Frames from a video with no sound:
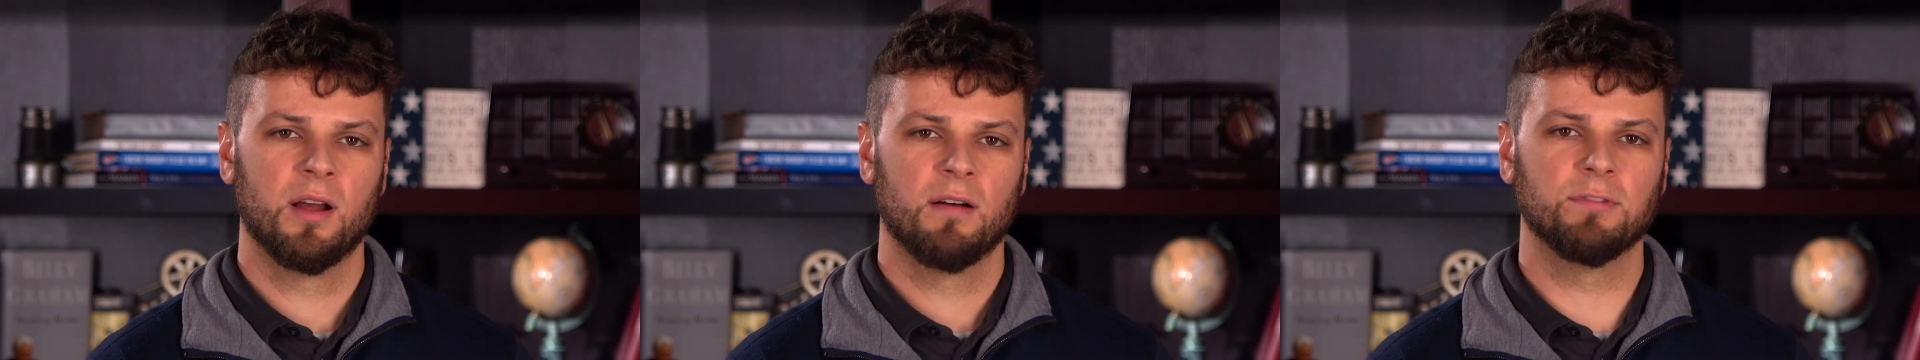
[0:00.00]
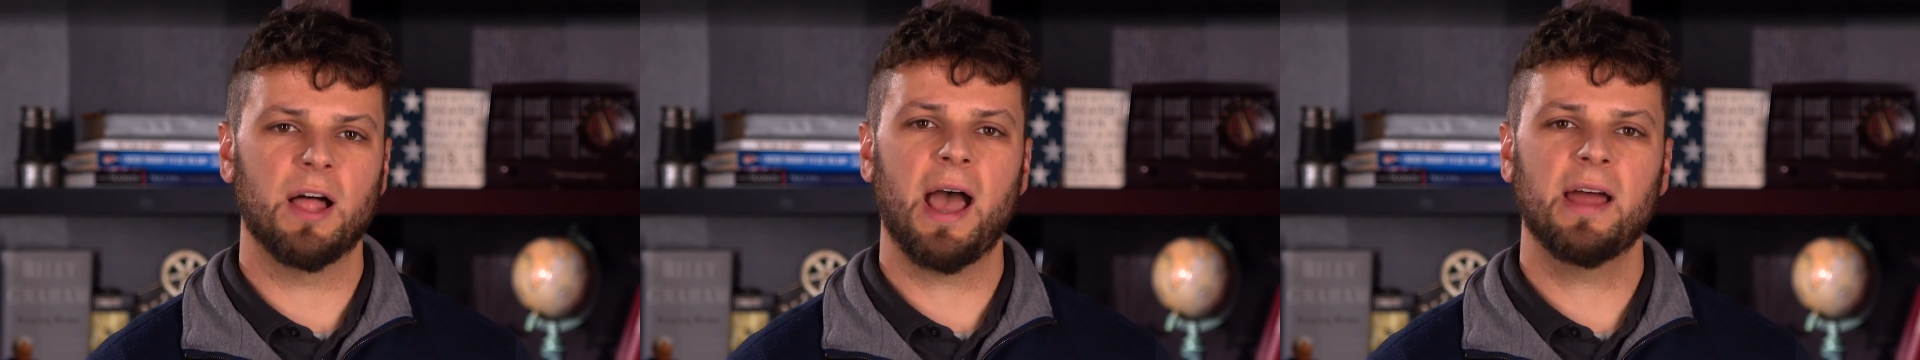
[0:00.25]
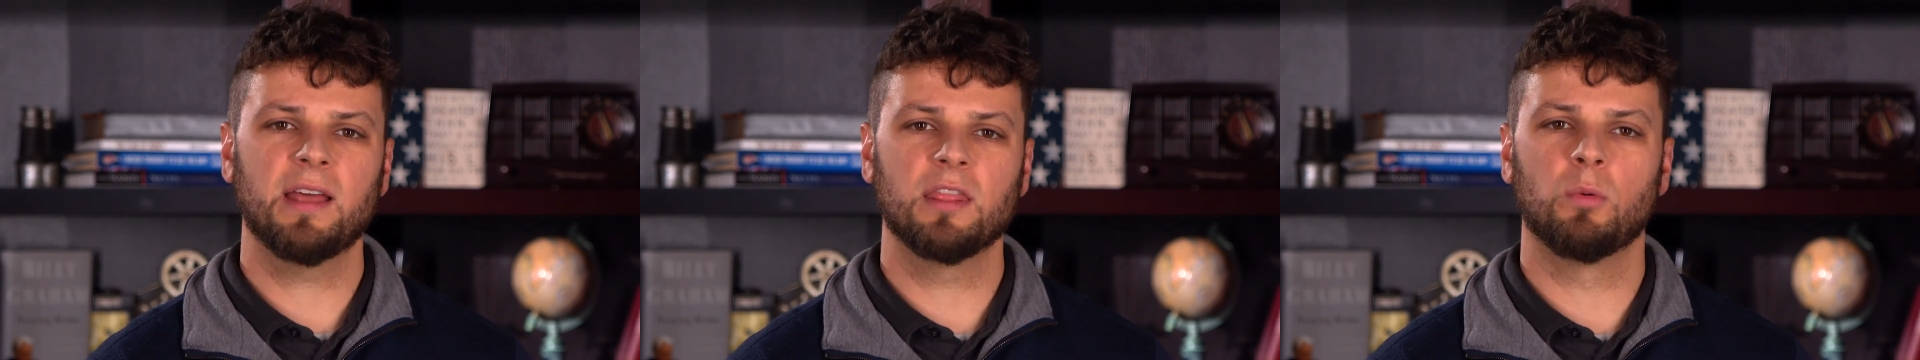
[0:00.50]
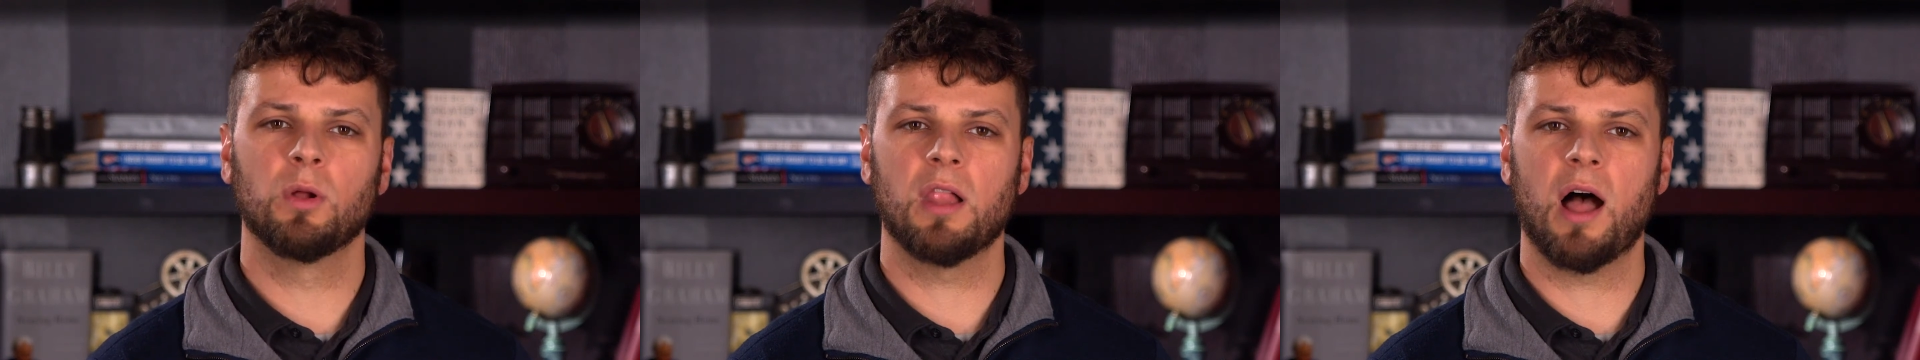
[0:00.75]
Vlad and
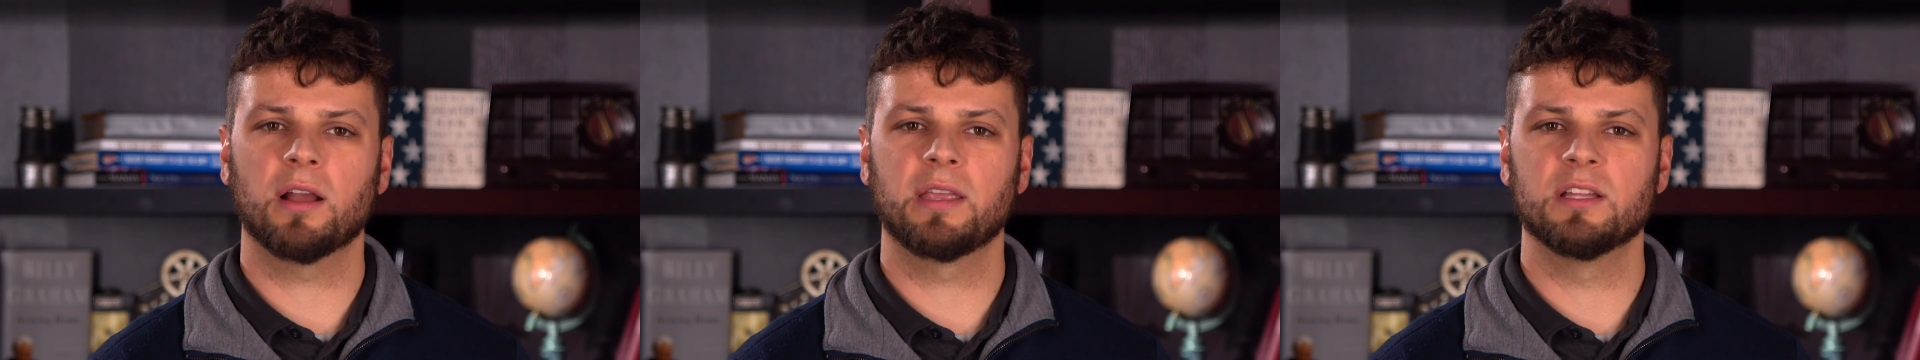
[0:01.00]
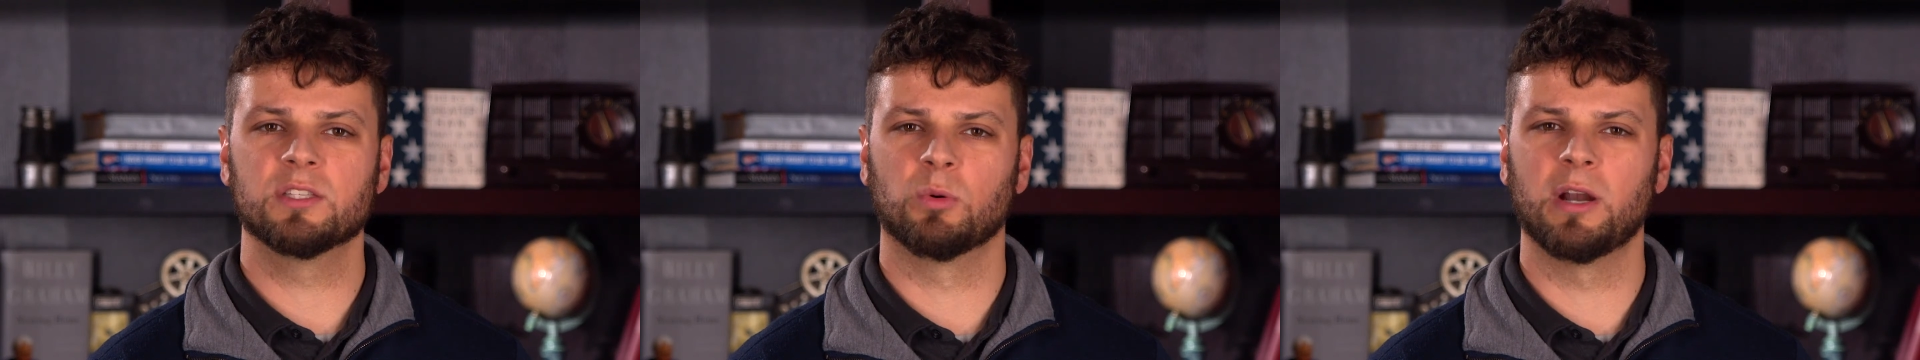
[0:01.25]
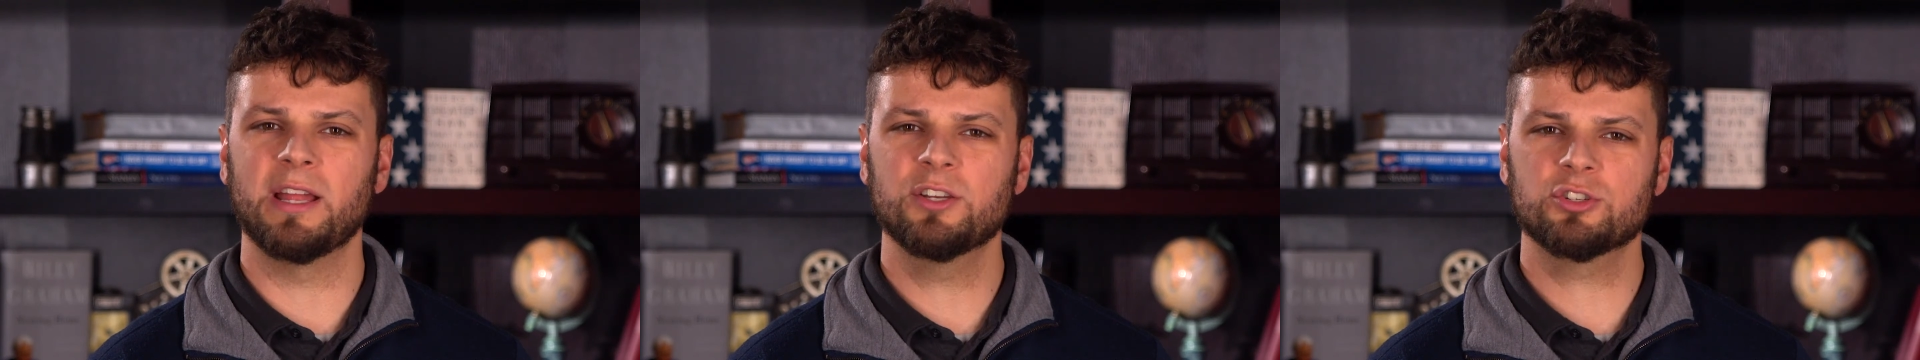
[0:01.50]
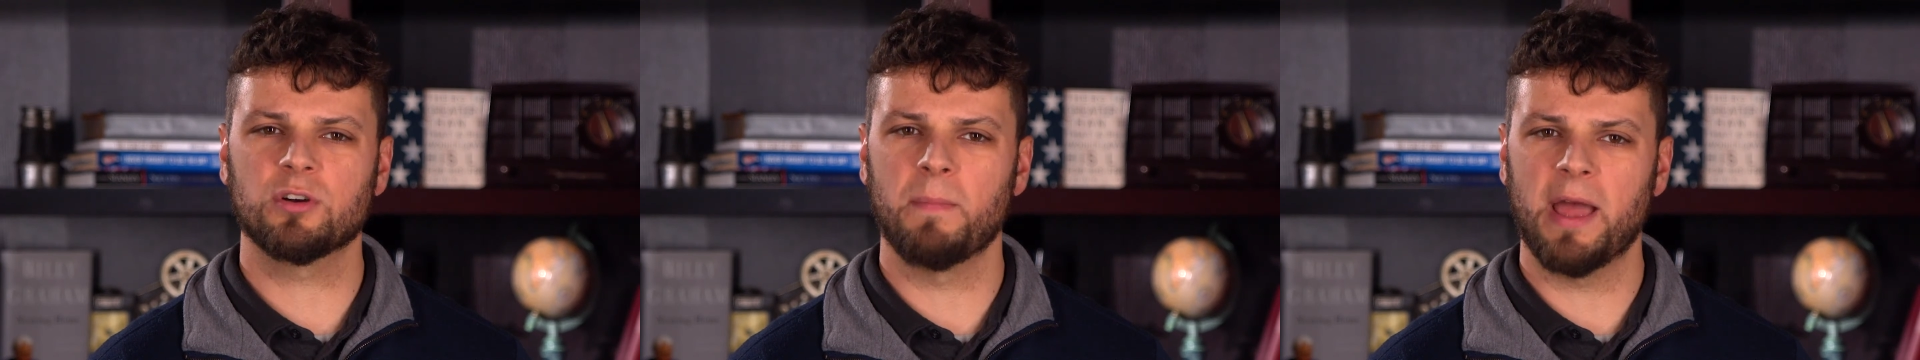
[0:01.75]
the Wallachians were
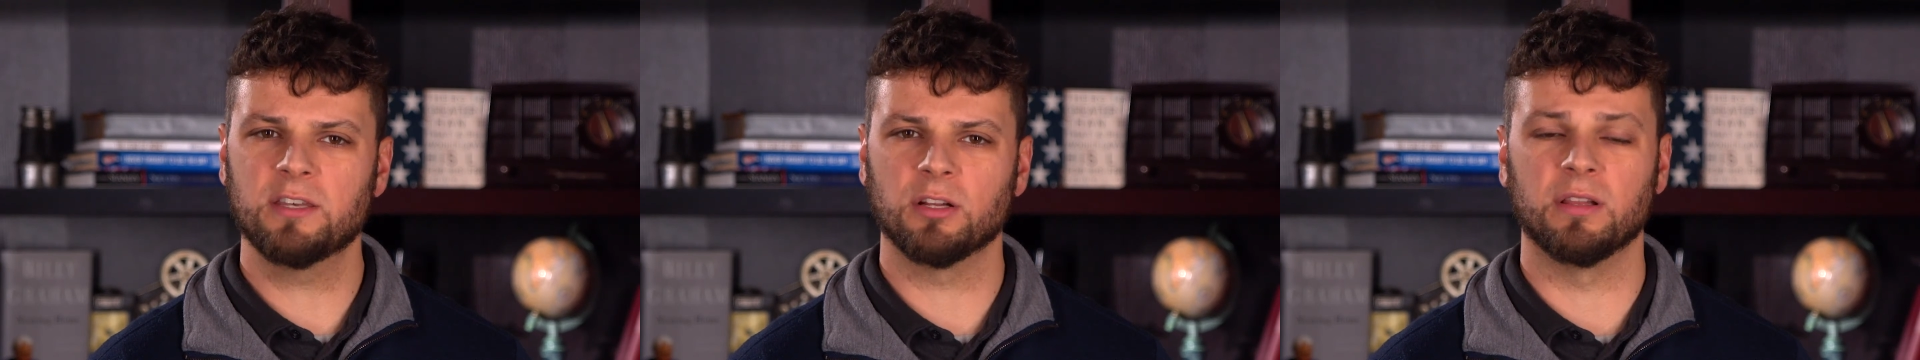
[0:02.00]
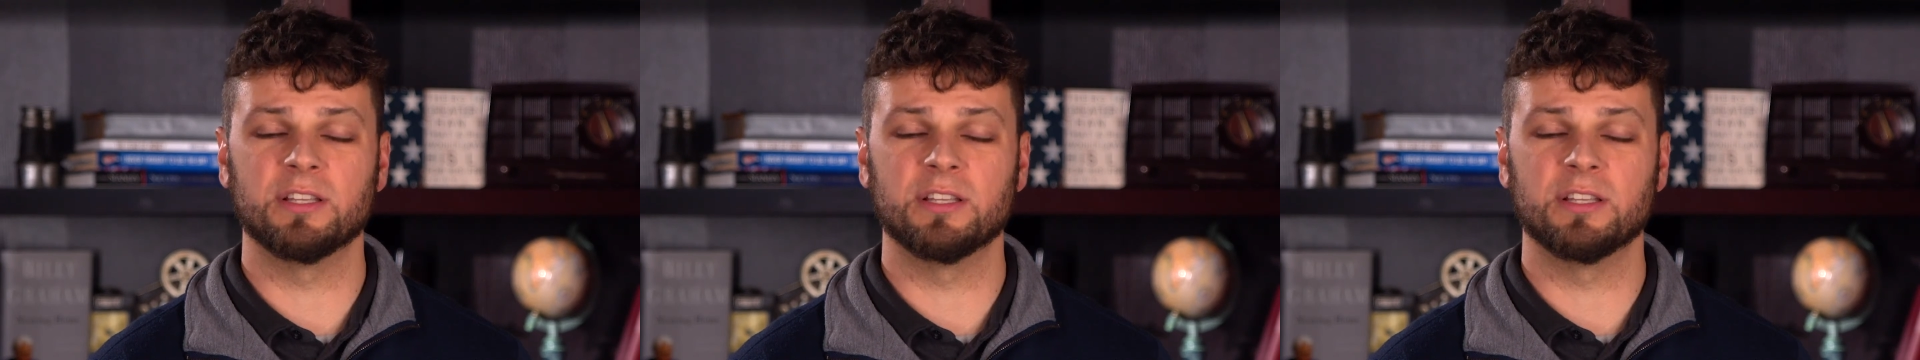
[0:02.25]
instrumental